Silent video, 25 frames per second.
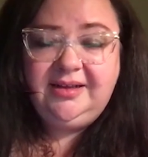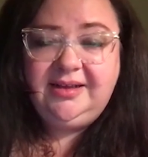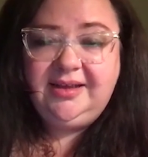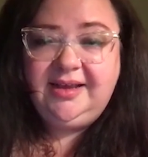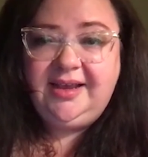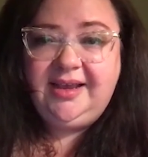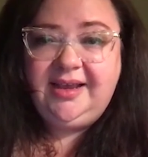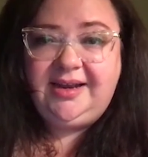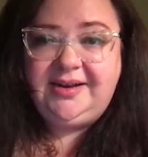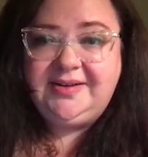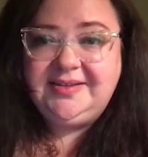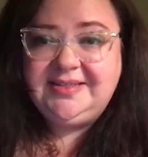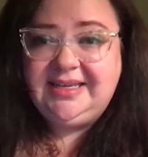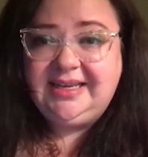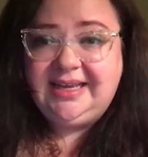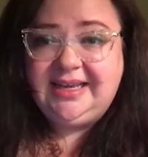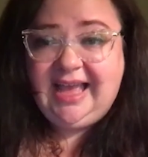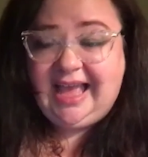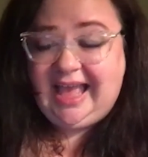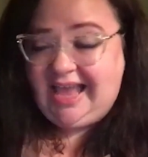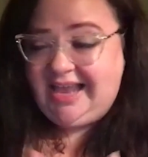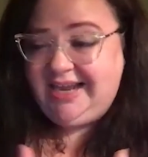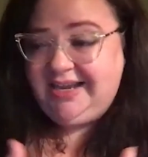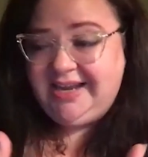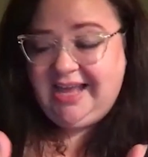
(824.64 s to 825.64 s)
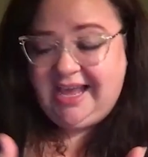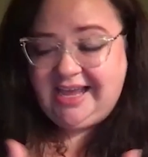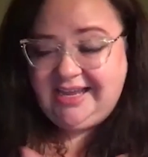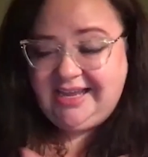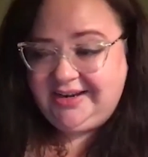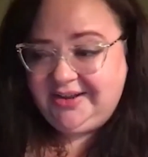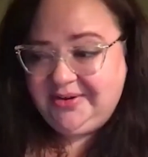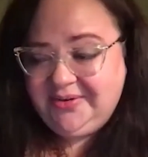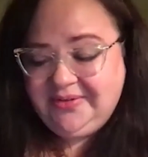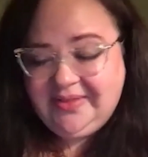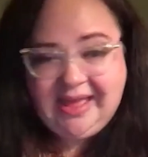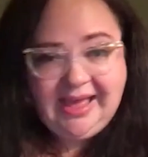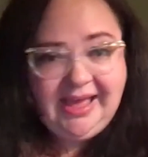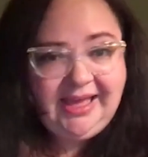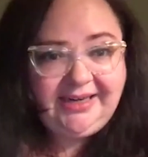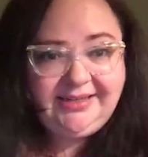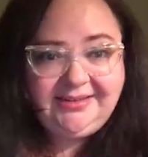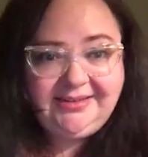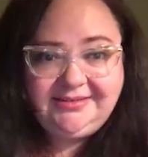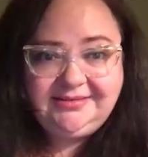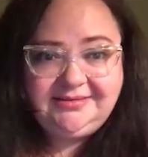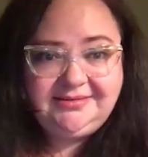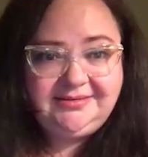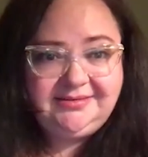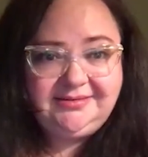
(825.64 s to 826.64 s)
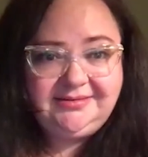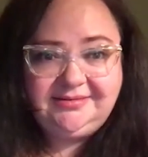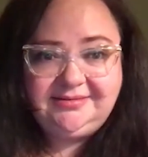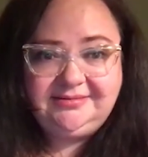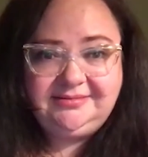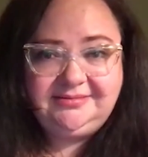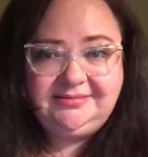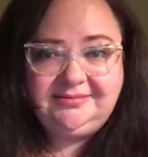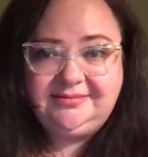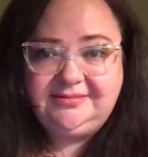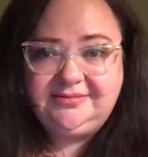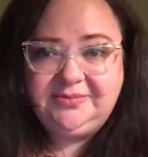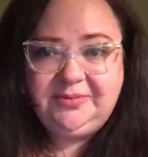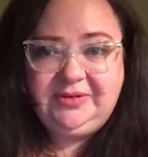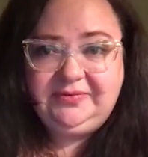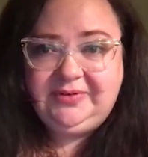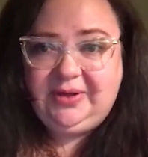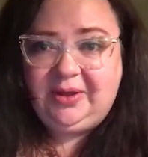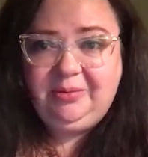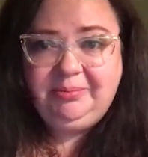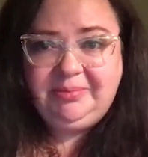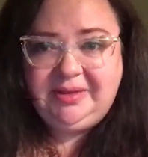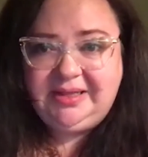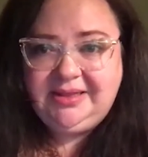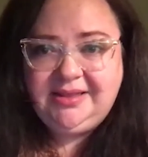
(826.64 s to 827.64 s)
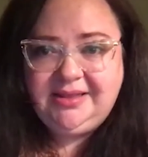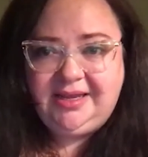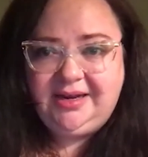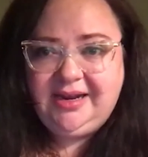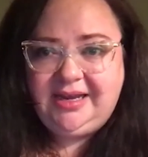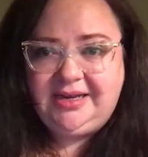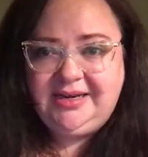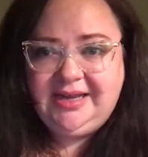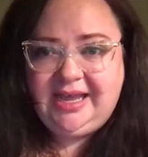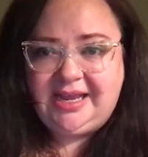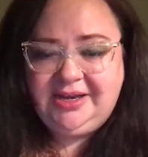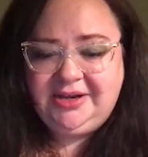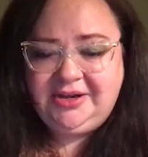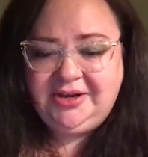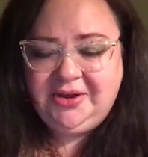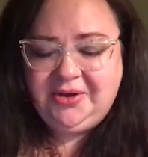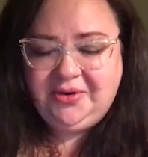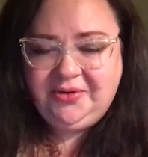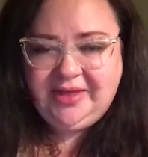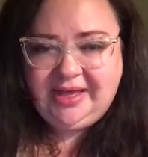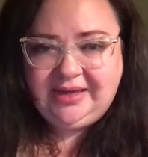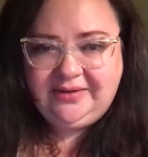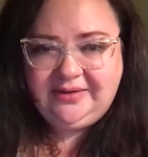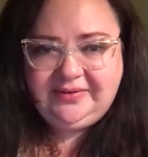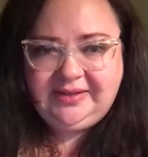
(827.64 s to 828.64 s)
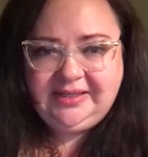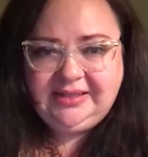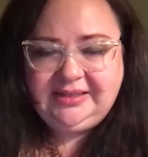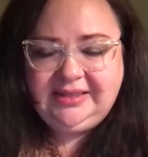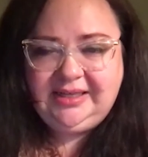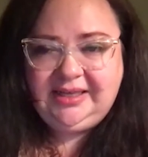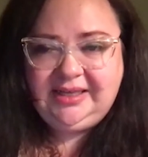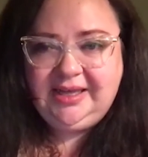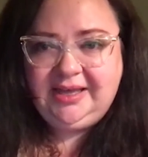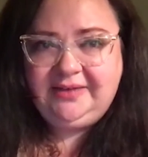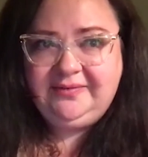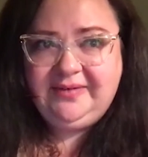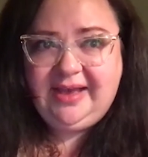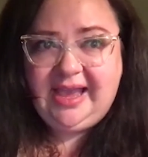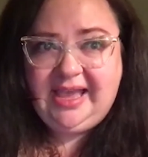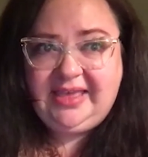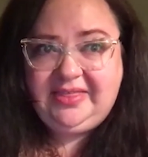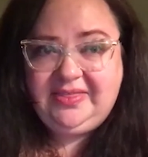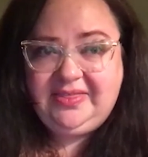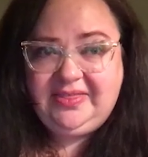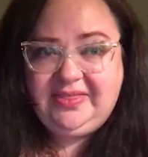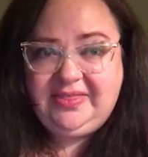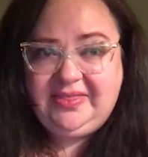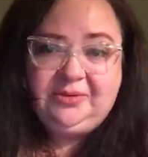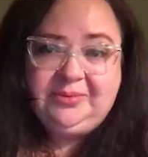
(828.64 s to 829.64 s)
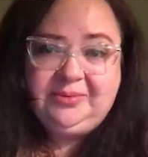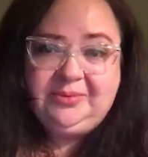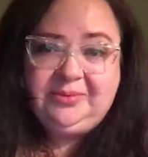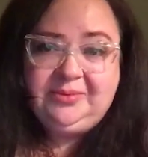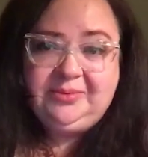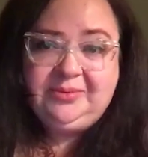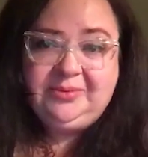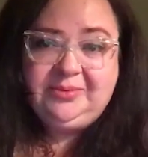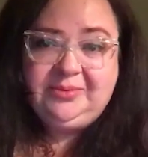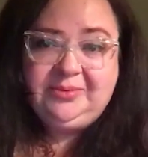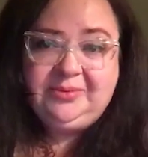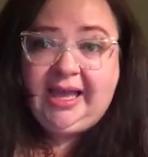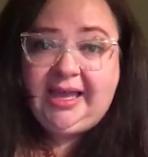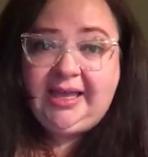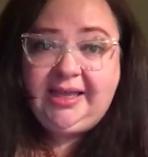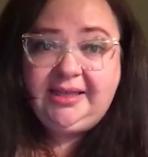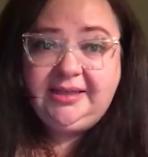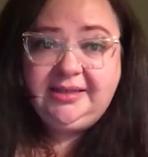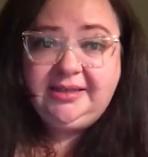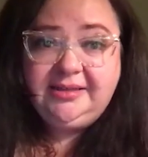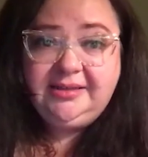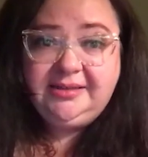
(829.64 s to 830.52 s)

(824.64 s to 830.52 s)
And I was like, I know that. We've all been there. I know that feeling of, I think I'd rather die.